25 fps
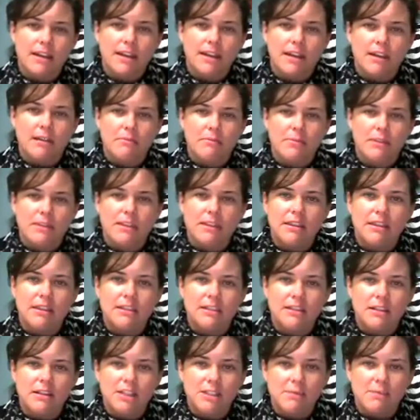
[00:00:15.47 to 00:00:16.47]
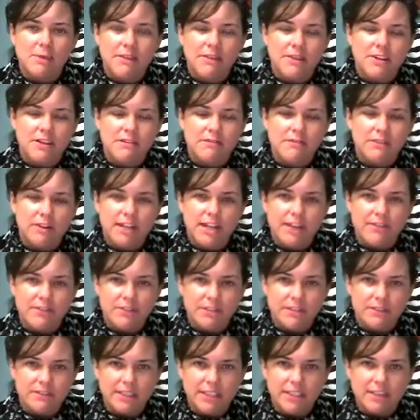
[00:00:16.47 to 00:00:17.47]
but it talks about the different
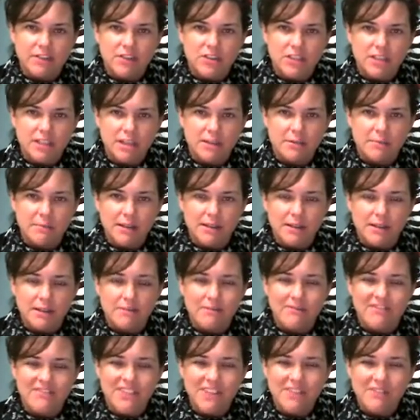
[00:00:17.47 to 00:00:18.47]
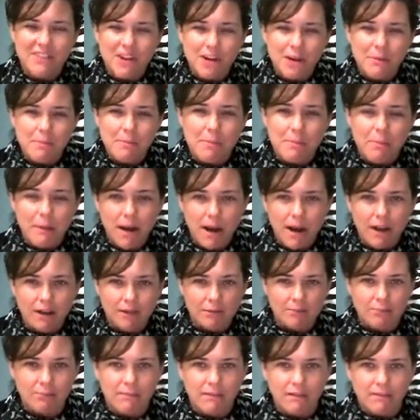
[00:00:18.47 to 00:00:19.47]
levels of leadership, and the very
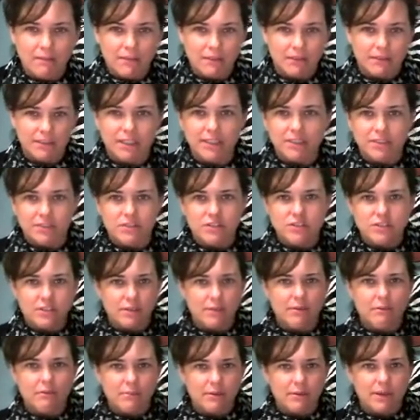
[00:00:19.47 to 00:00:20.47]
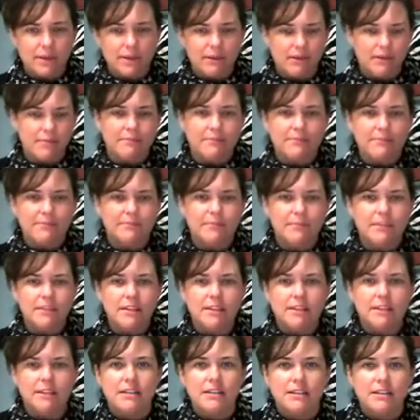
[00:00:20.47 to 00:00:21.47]
bottom of the leadership
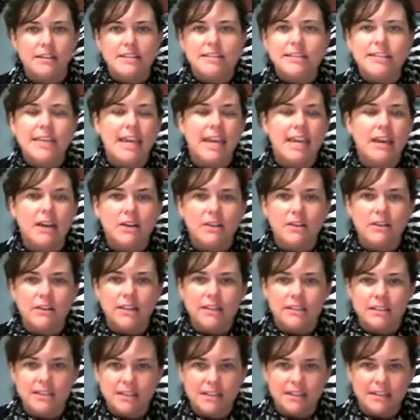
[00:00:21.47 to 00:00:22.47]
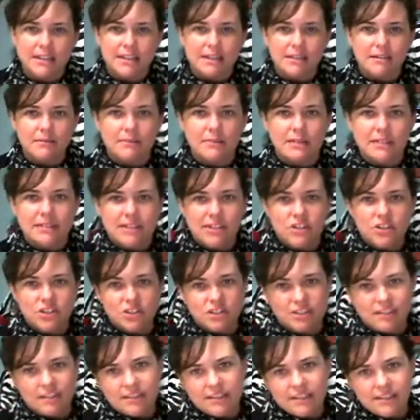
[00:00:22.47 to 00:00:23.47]
scale is the
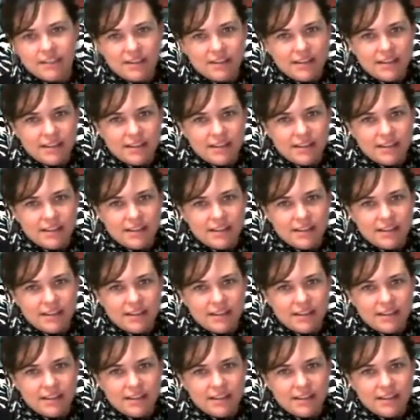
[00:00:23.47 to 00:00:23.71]
position